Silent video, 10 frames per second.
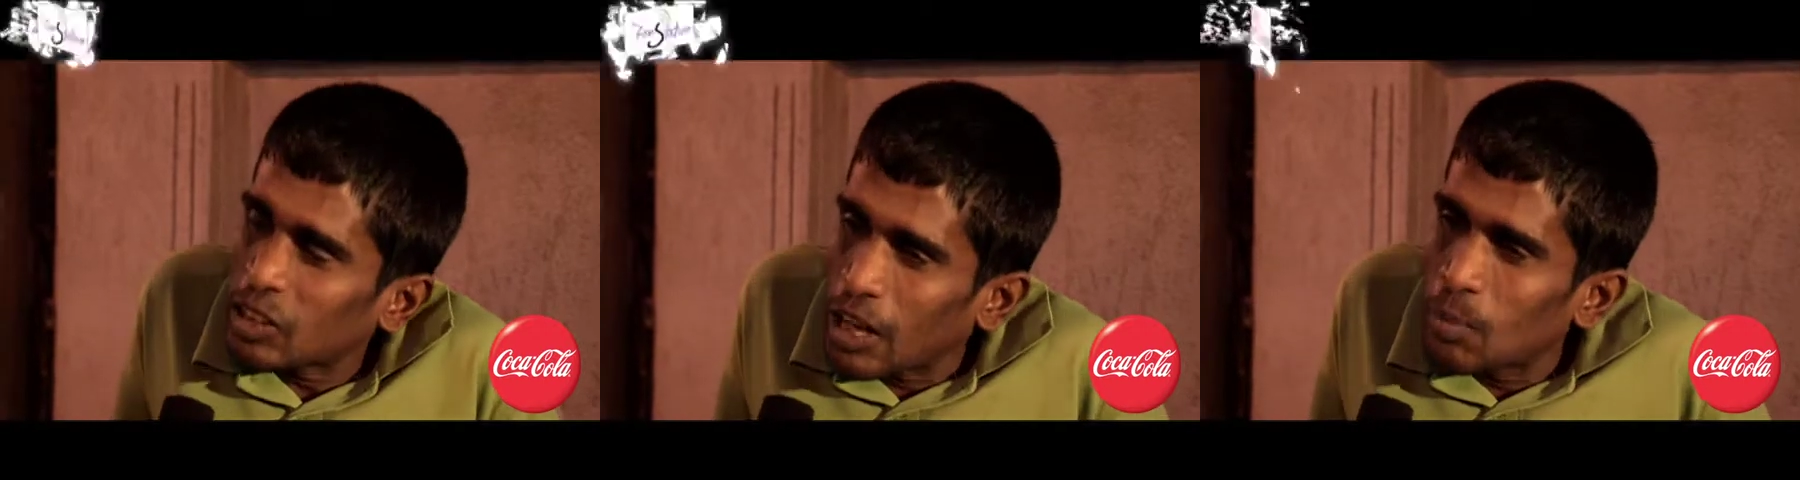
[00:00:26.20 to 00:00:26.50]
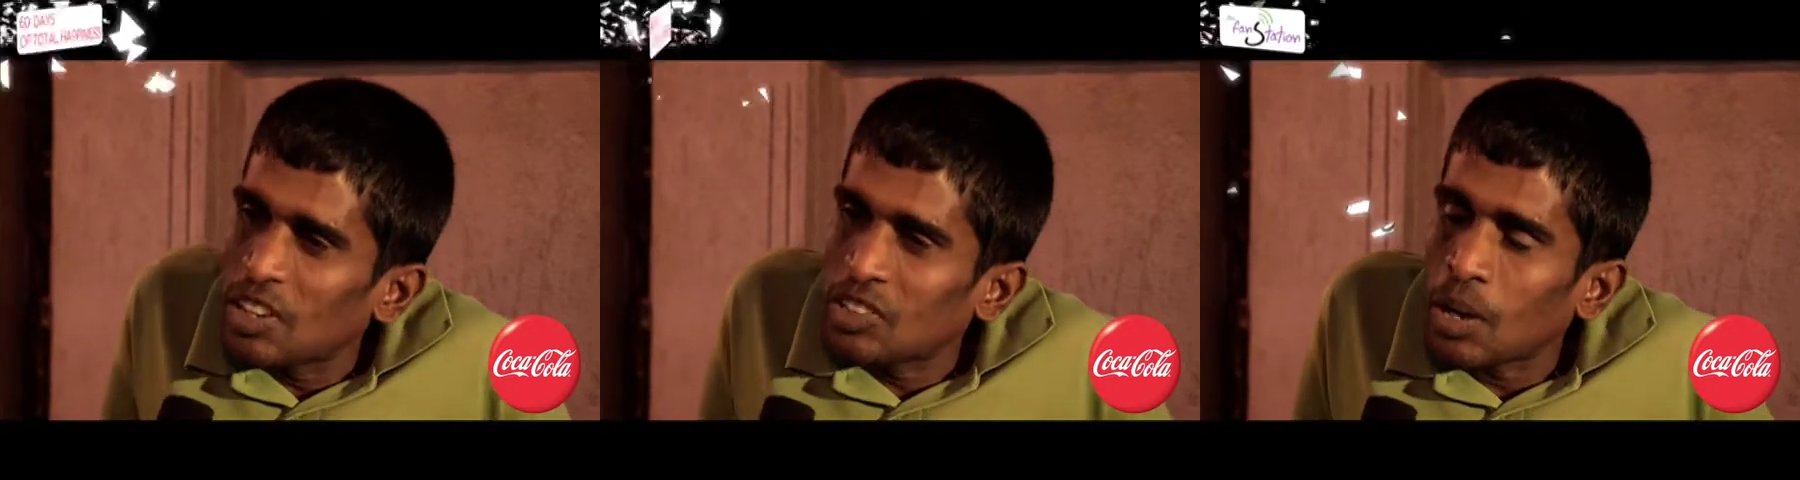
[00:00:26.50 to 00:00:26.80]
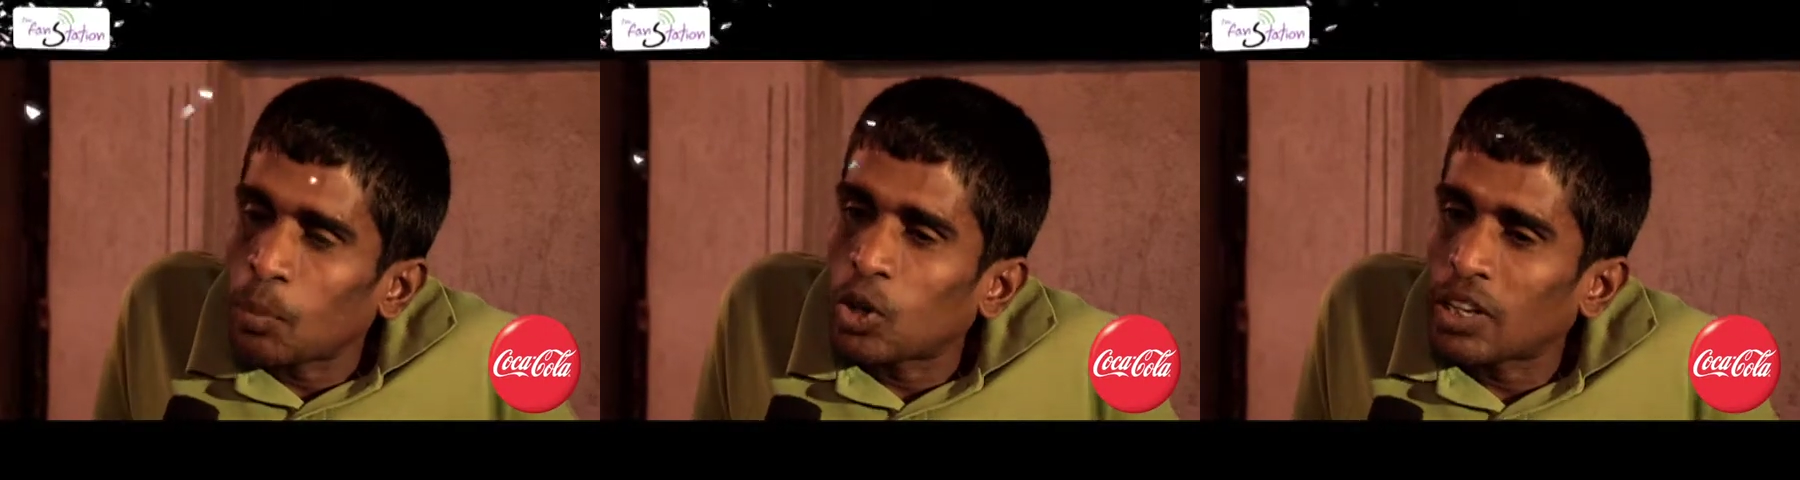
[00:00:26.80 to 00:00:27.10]
a game is
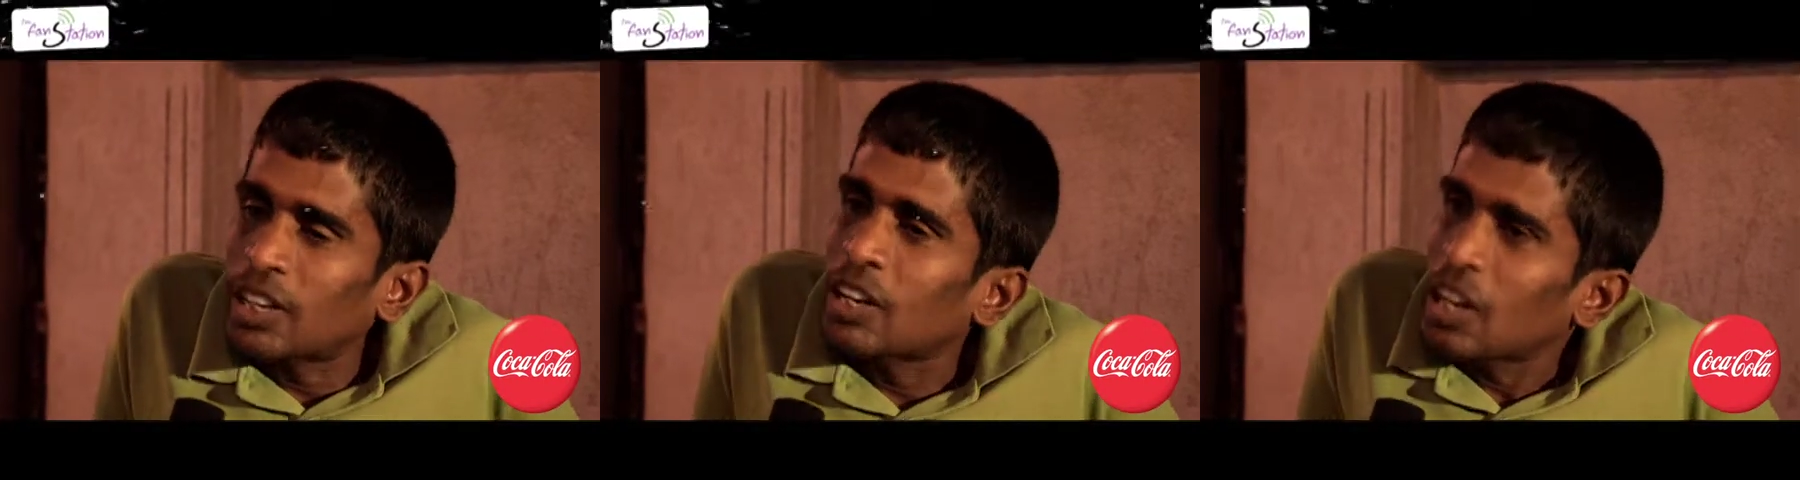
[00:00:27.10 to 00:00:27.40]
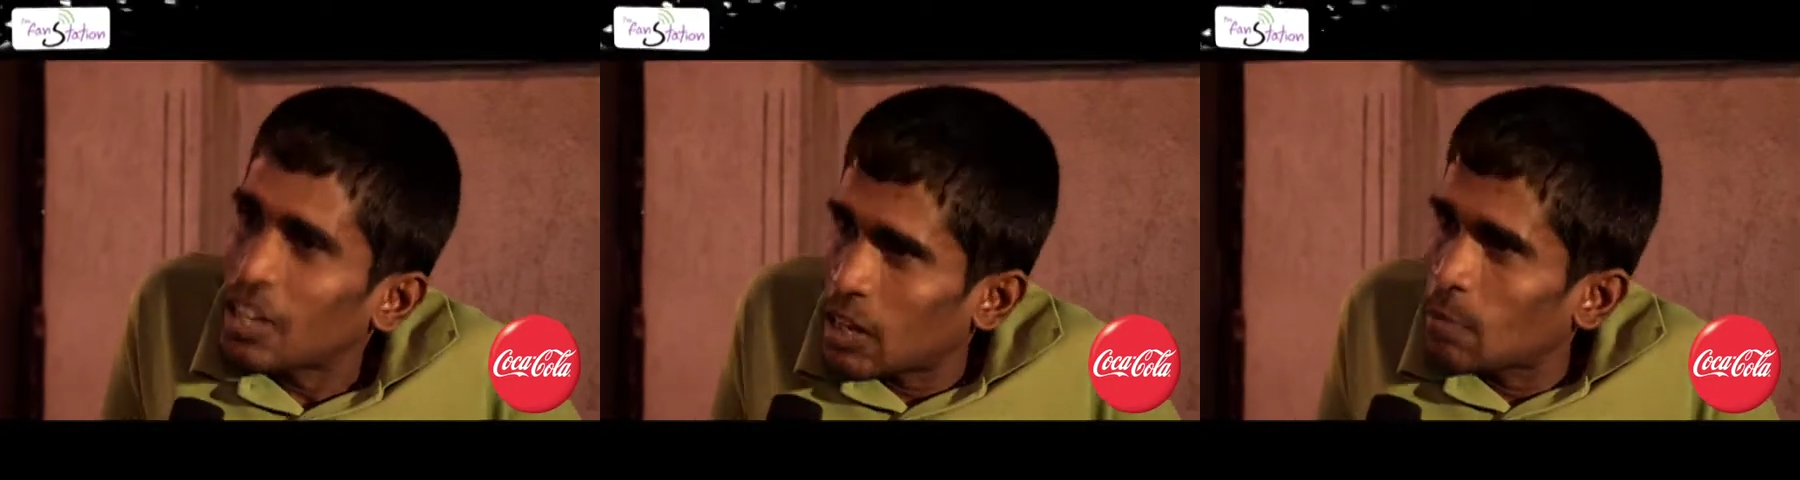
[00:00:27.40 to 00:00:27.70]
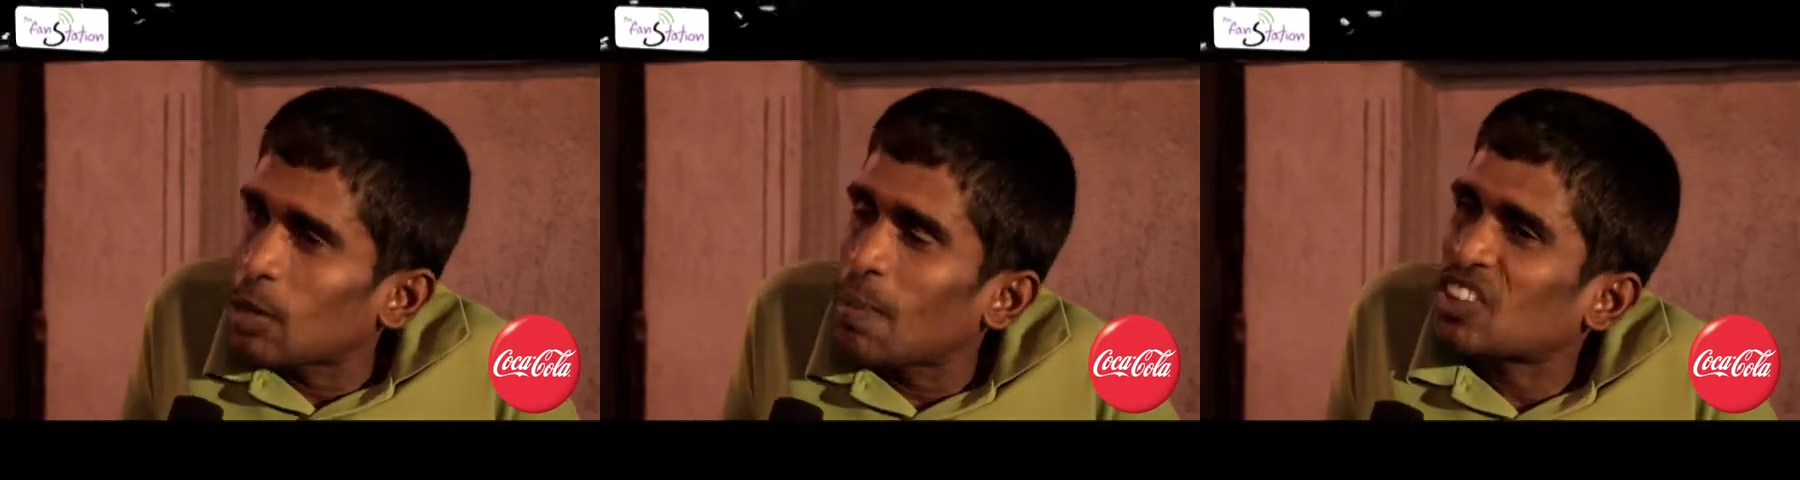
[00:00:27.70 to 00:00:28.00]
supporting, it's
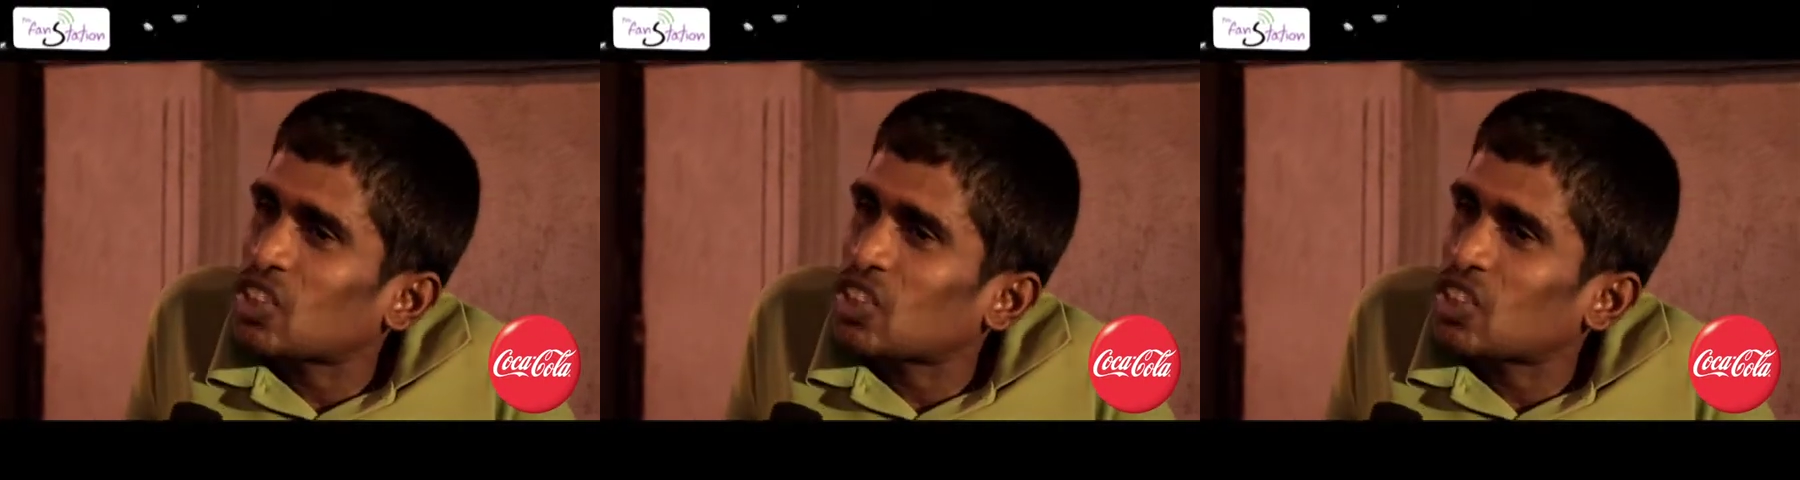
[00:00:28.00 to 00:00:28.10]
every match